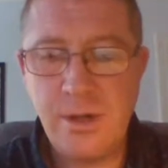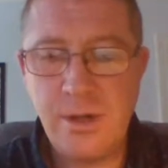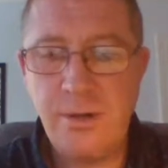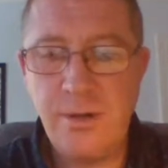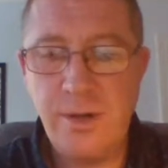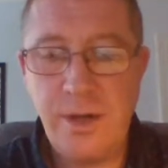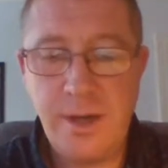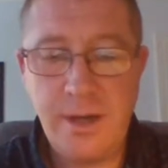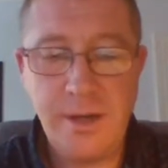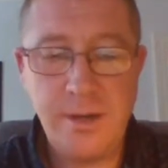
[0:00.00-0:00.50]
Oh,
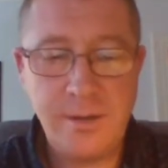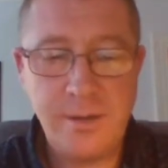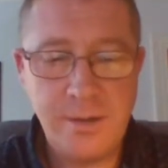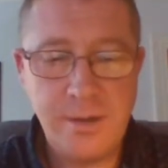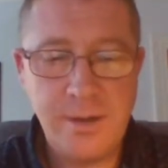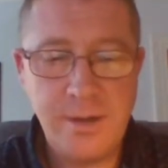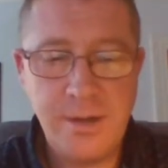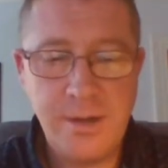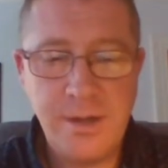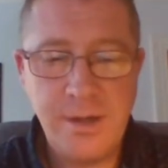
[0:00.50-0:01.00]
yeah.
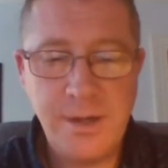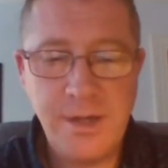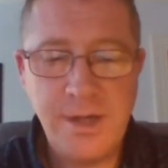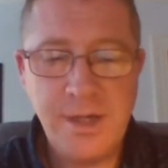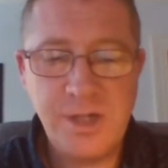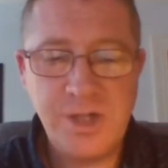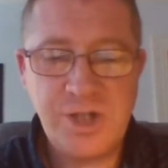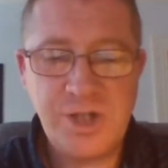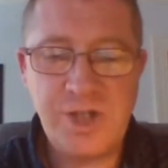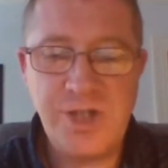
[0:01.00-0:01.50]

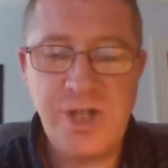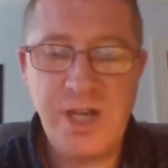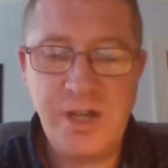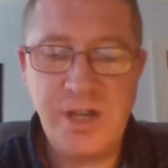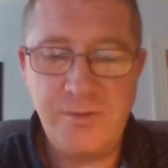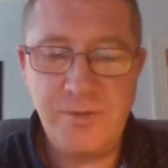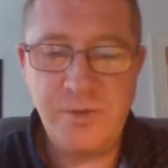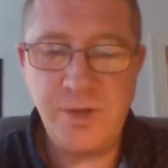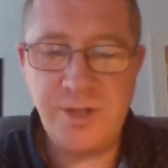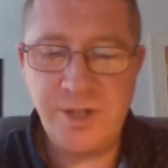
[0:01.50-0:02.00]

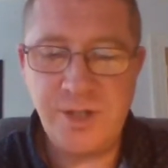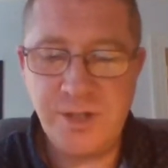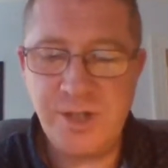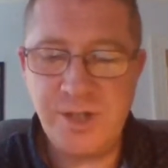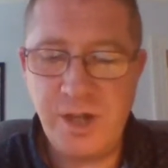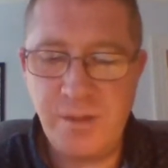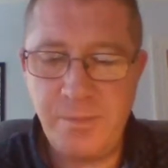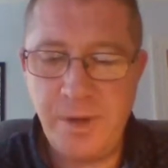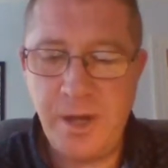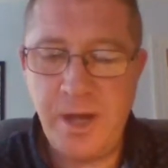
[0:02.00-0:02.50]
Sneered a voice
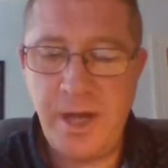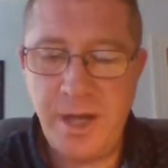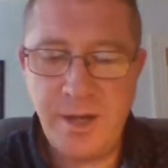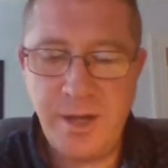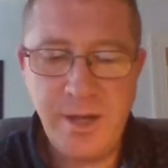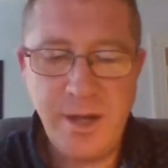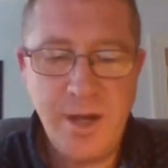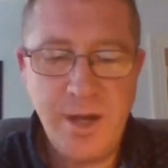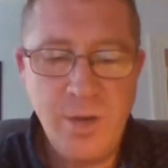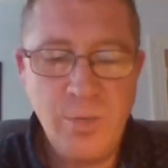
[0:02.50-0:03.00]
inside my
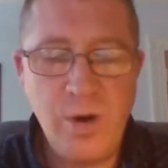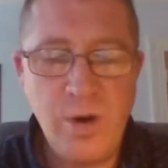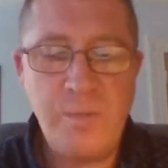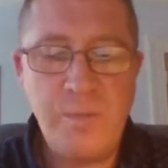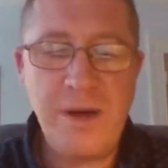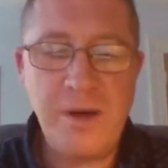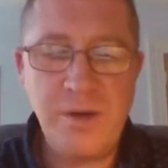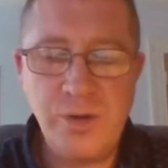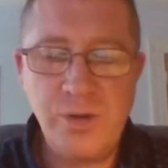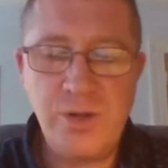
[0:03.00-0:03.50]
head. What
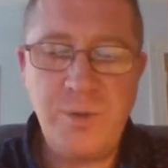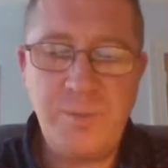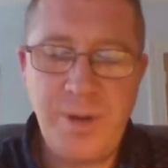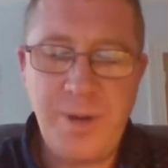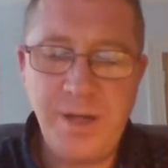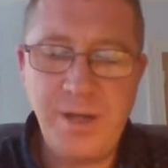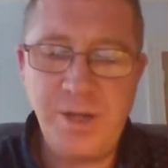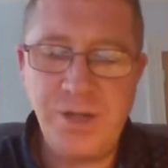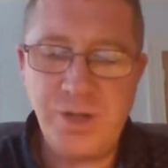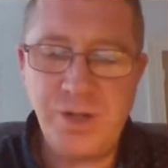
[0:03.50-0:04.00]
about your
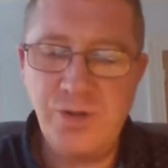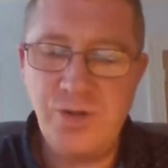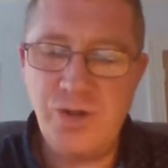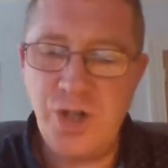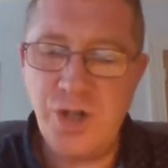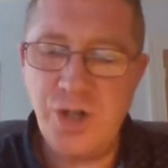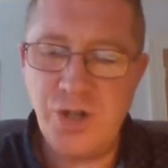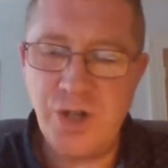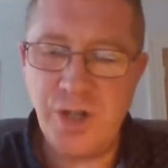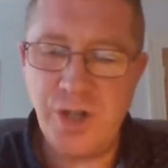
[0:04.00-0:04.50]
dependence on
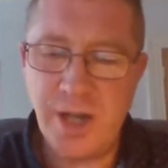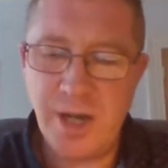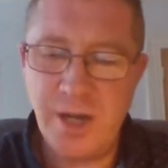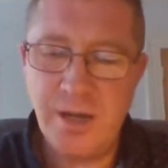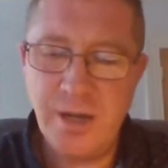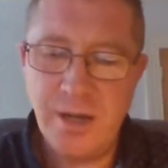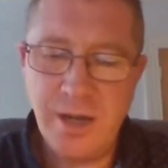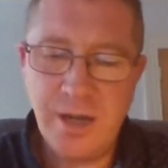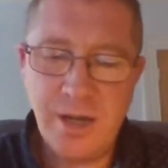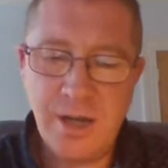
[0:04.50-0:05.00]
Ginger,
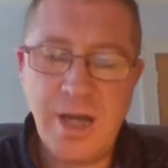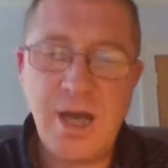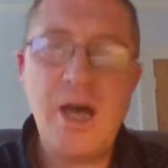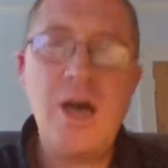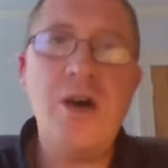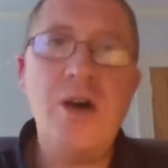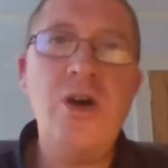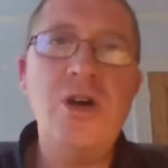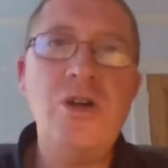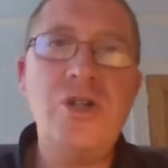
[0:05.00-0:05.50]
then?
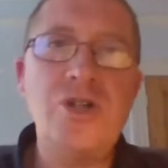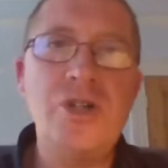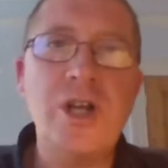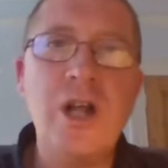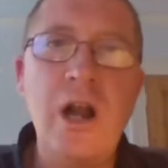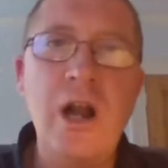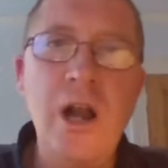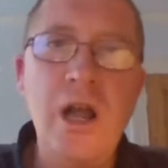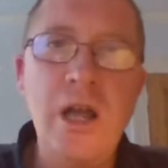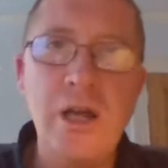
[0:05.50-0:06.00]
That urge to
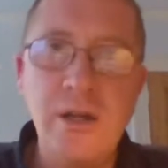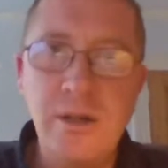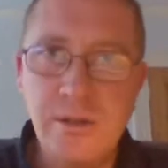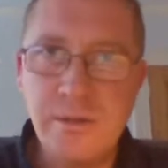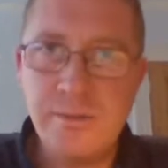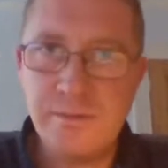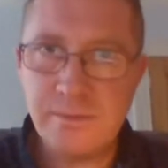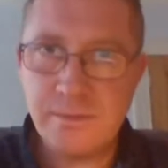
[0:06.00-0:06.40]
cling?